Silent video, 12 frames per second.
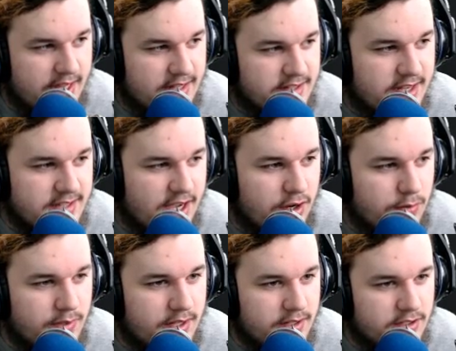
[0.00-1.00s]
it does
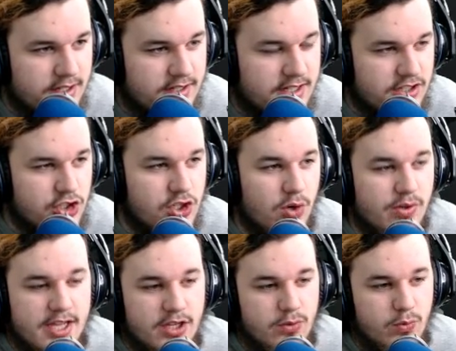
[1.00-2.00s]
help and it does show
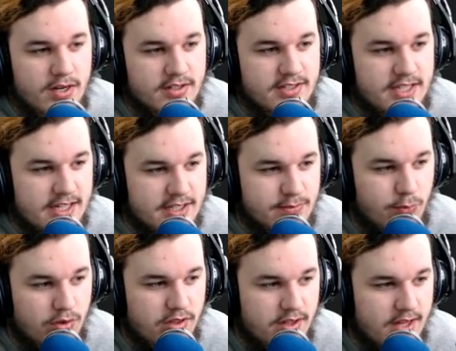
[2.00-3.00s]
that you want to see this
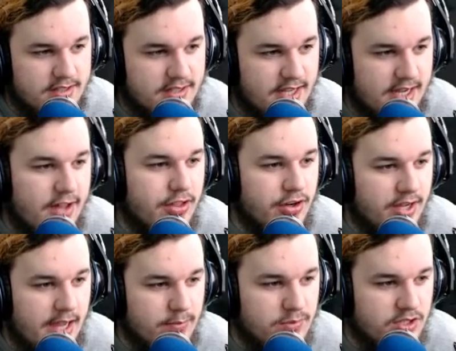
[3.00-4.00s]
more than, let's say, other
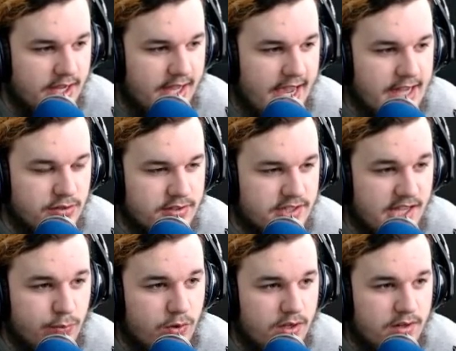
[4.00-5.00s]
games. Like H one Z
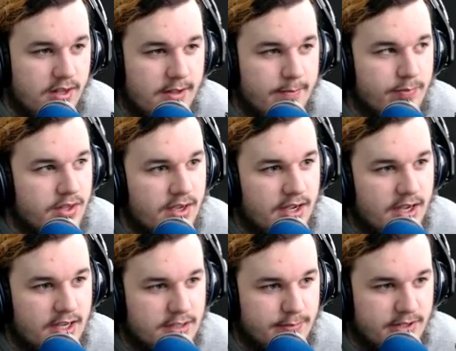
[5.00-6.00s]
one, uh,
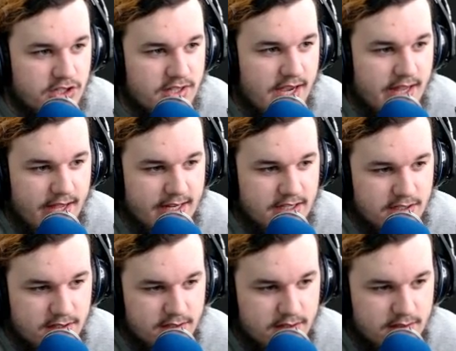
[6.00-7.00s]
as much as I liked
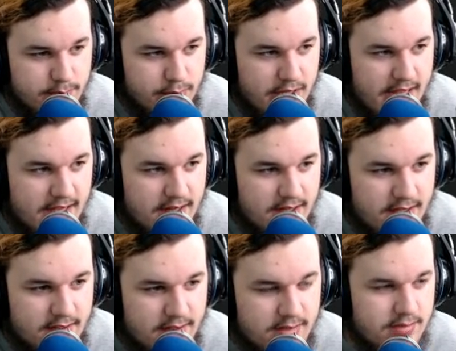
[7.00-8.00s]
playing it,
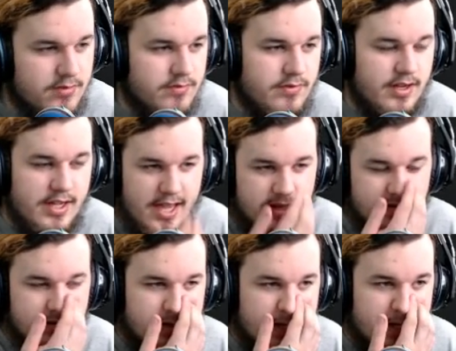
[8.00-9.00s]

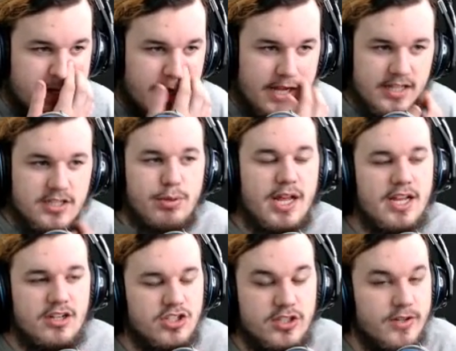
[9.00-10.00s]
again, uh, it's probably going
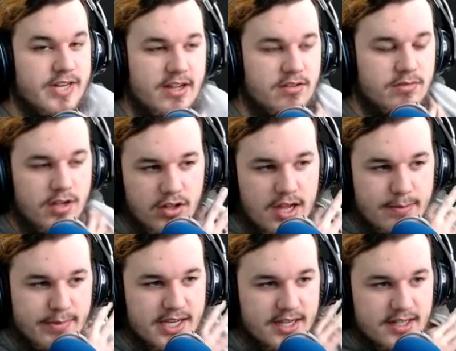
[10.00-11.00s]
to slow down a lot
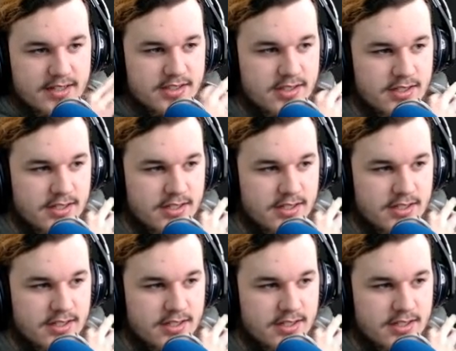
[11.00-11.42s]
because